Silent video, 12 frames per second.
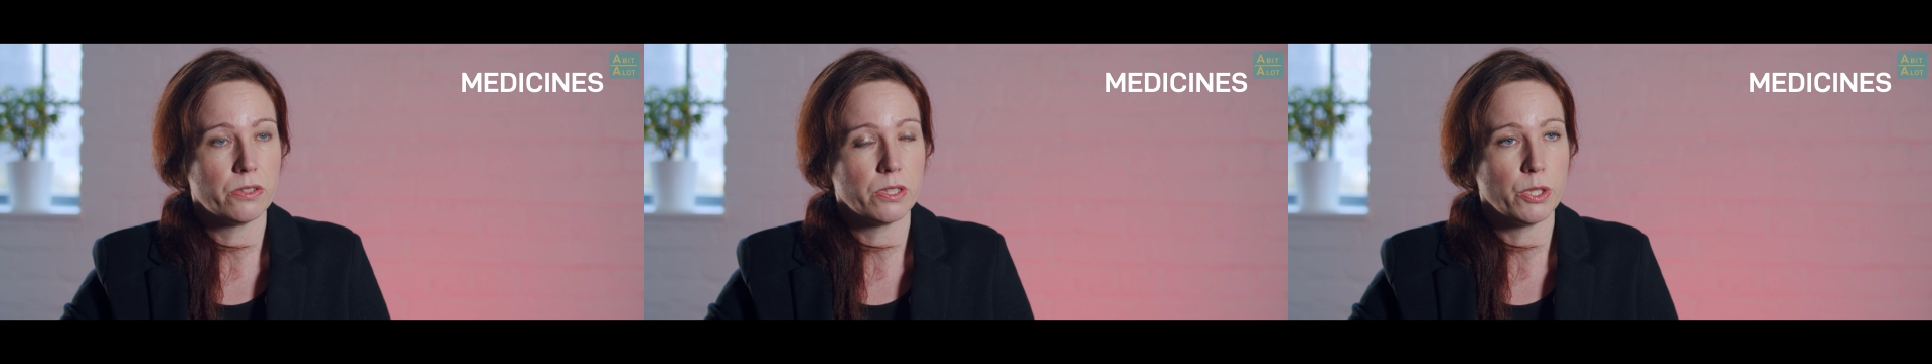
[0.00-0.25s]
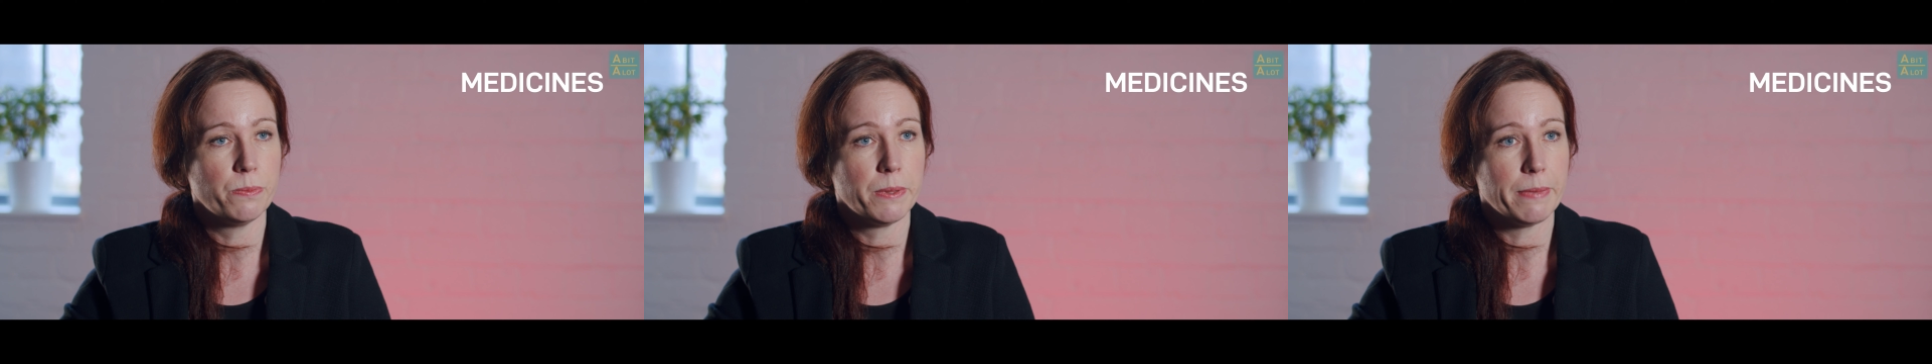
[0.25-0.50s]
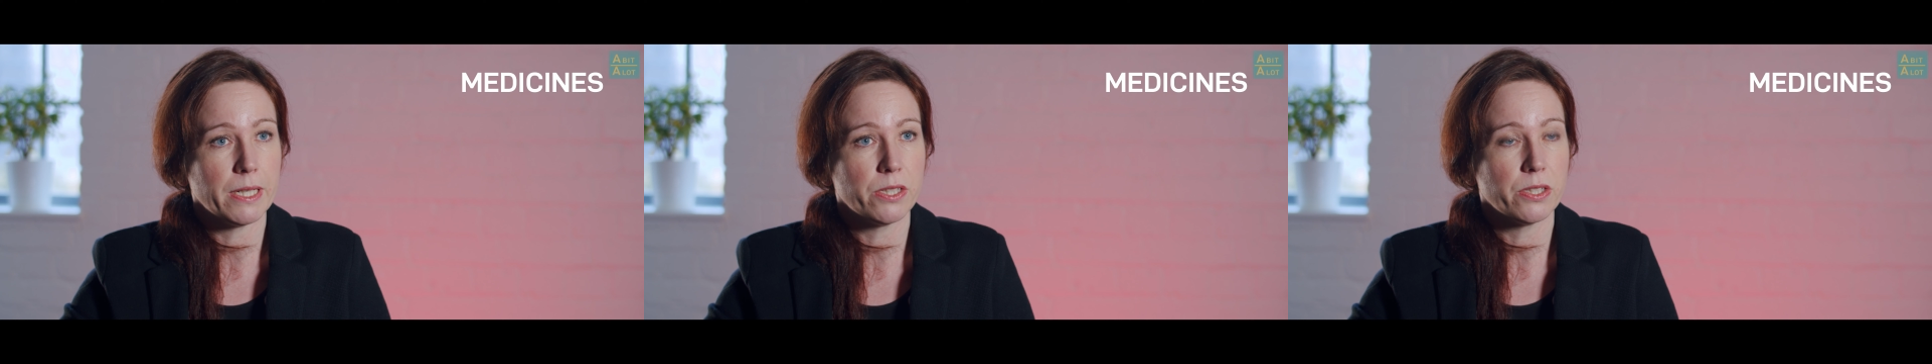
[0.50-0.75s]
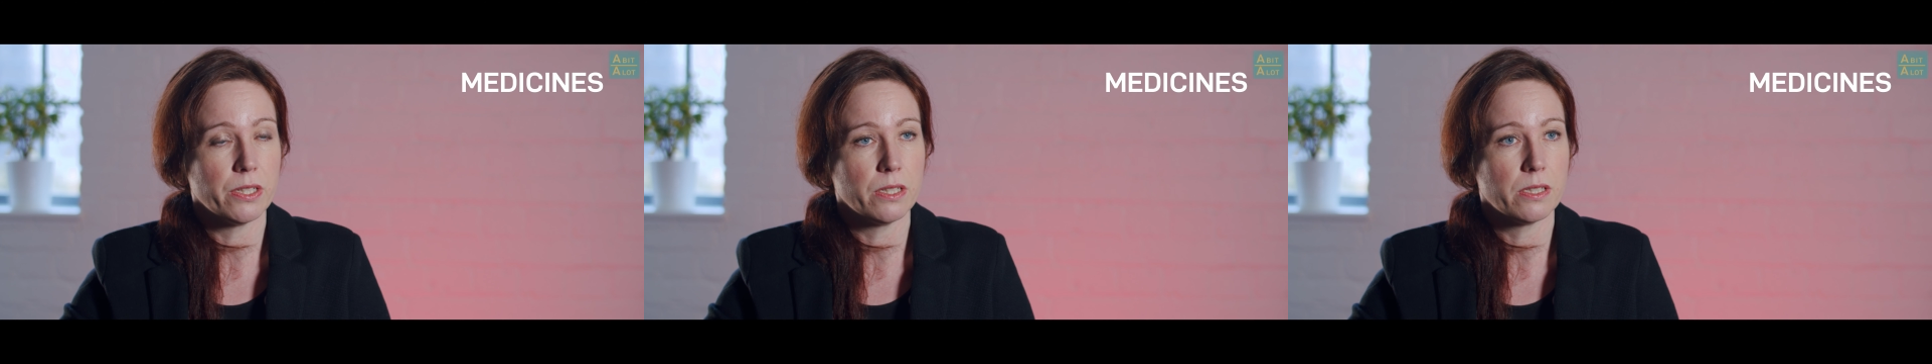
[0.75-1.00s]
human
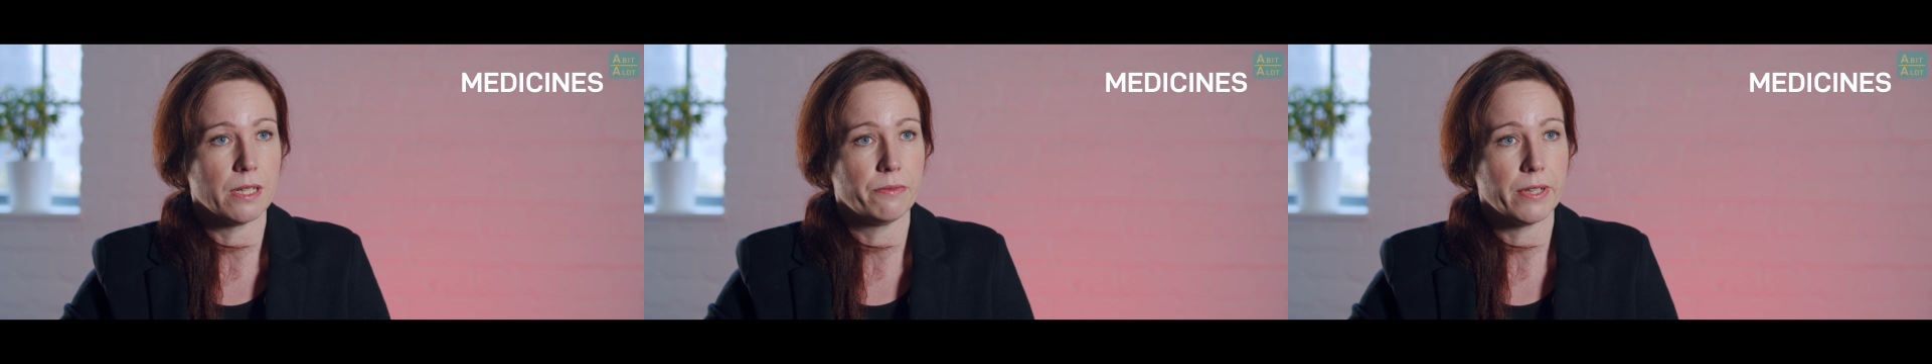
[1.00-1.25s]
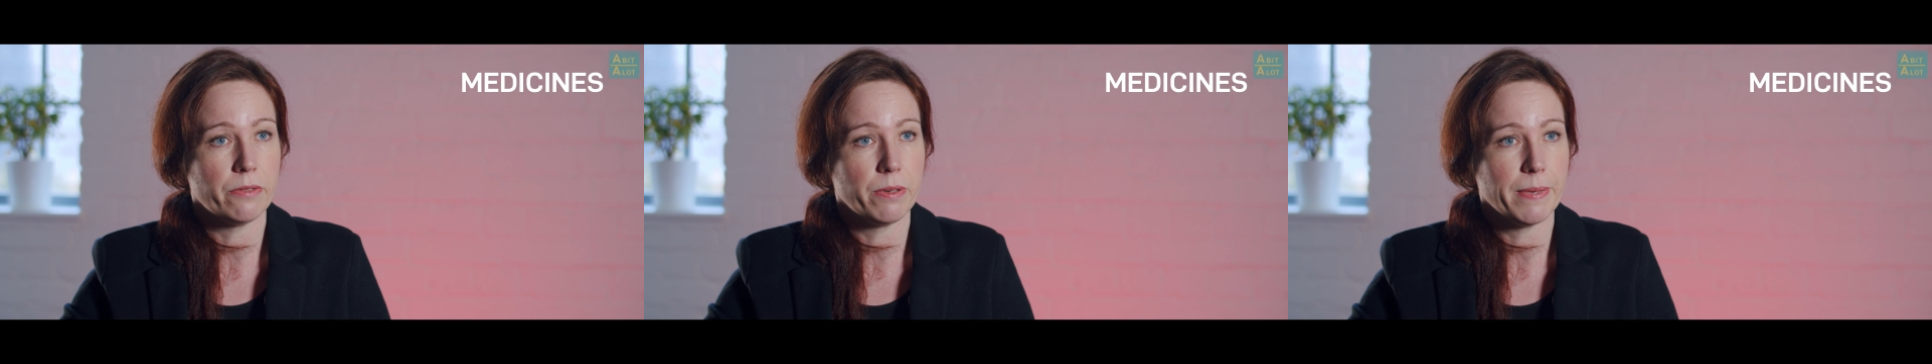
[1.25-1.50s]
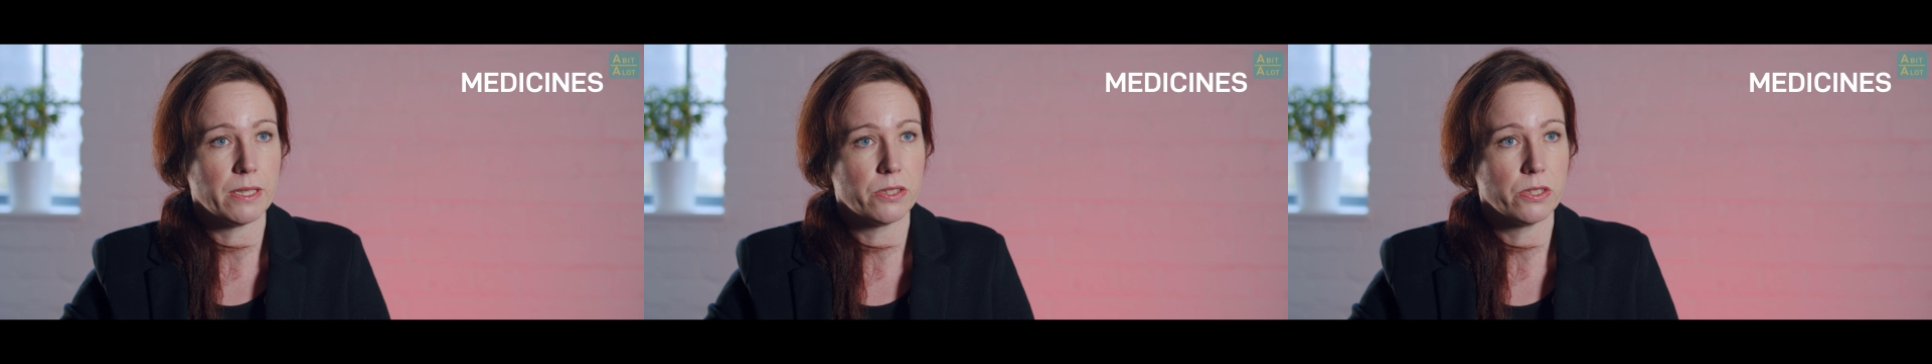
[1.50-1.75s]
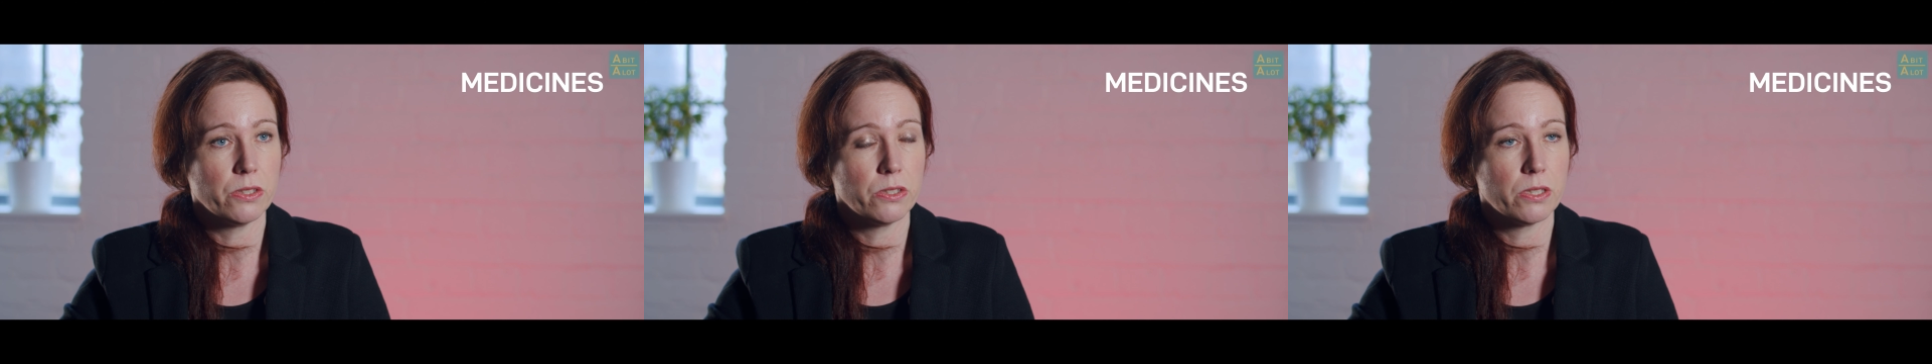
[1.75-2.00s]
medicines and veterinary
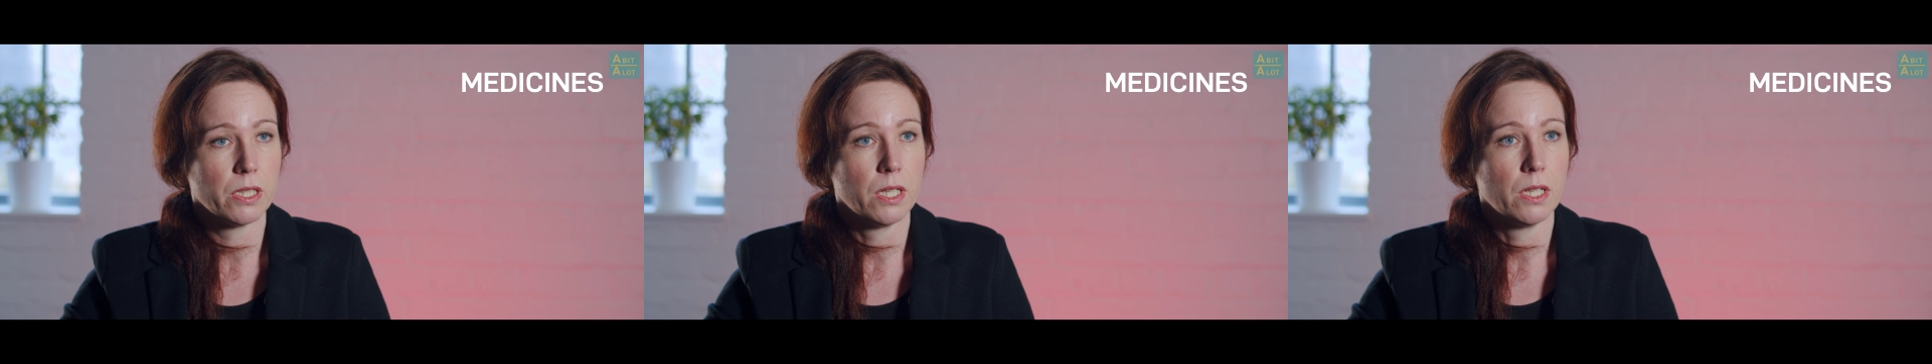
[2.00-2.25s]
medicines.